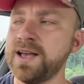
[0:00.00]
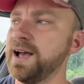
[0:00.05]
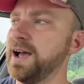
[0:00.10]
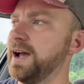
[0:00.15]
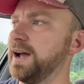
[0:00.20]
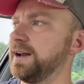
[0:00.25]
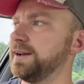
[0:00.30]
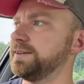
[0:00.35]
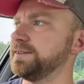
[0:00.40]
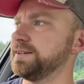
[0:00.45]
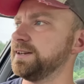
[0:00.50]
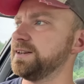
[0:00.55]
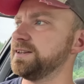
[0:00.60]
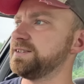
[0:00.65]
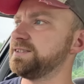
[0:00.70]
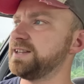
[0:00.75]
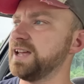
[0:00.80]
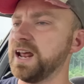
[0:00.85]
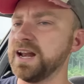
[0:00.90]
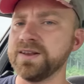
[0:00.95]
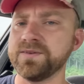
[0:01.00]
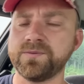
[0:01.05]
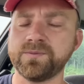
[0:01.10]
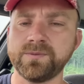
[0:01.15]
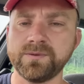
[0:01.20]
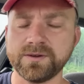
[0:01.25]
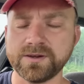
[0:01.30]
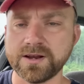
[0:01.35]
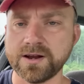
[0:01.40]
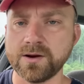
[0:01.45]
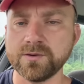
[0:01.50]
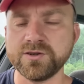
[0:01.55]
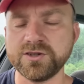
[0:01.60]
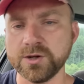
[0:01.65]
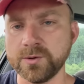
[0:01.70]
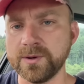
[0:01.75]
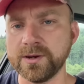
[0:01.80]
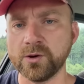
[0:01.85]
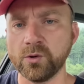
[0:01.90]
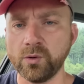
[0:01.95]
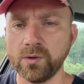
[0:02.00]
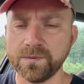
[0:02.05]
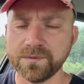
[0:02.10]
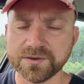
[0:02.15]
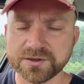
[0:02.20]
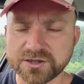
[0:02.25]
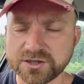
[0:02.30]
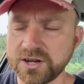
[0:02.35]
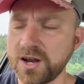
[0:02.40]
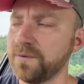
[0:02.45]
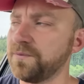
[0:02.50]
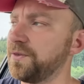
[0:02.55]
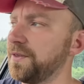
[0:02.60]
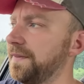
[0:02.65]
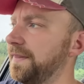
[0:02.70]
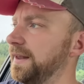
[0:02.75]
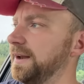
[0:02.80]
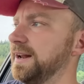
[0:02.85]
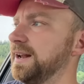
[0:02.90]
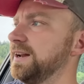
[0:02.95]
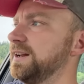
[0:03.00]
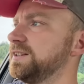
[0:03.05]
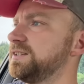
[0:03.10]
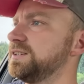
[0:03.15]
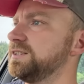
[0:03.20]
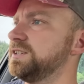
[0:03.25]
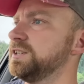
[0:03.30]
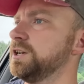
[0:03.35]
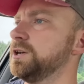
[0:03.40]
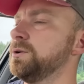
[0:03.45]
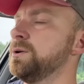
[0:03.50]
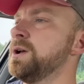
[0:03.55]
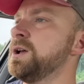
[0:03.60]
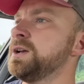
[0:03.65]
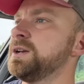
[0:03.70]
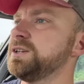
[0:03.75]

And instead of, you know, doing all of the stuff that they needed to do